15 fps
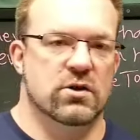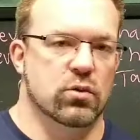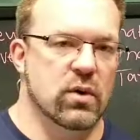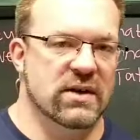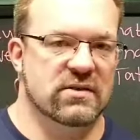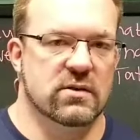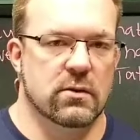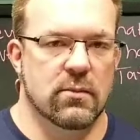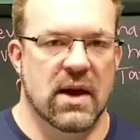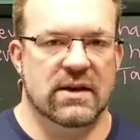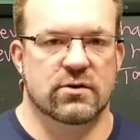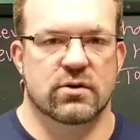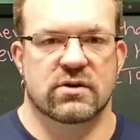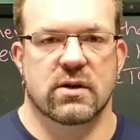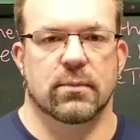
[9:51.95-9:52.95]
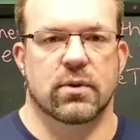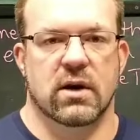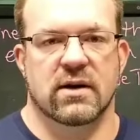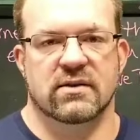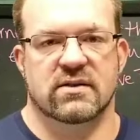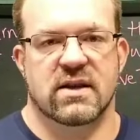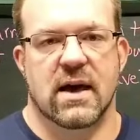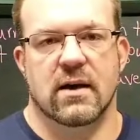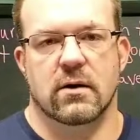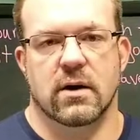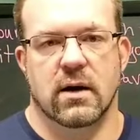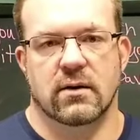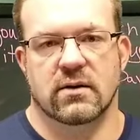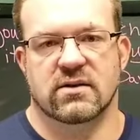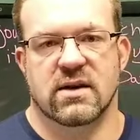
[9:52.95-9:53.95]
a wrestling match or something on
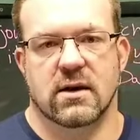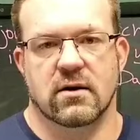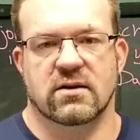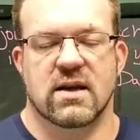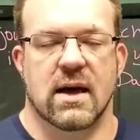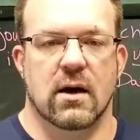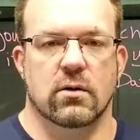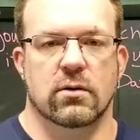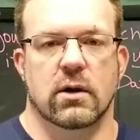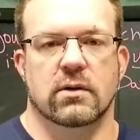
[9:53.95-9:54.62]
Saturday that's out of town,